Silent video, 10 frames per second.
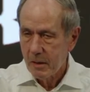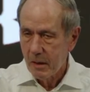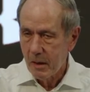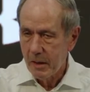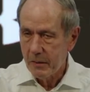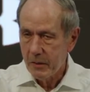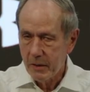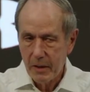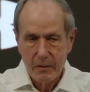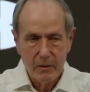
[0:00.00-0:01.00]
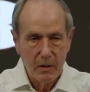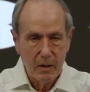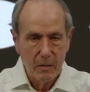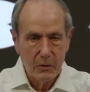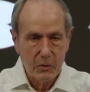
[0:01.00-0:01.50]
at the end
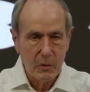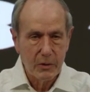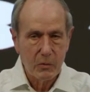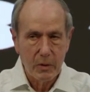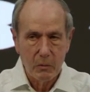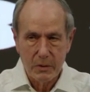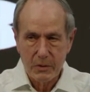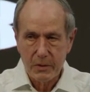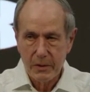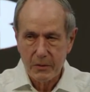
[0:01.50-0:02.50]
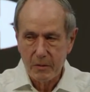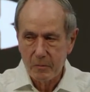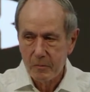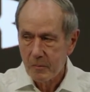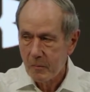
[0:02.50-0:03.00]
of the 2021 season.
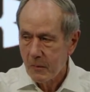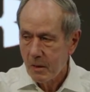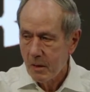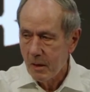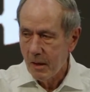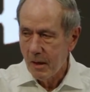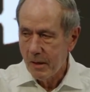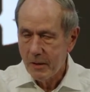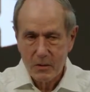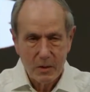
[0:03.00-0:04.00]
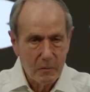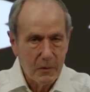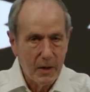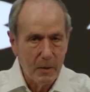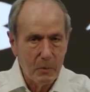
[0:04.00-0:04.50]
He said,
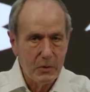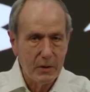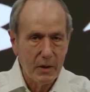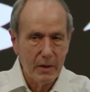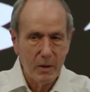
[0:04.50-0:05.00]
fine, but you got to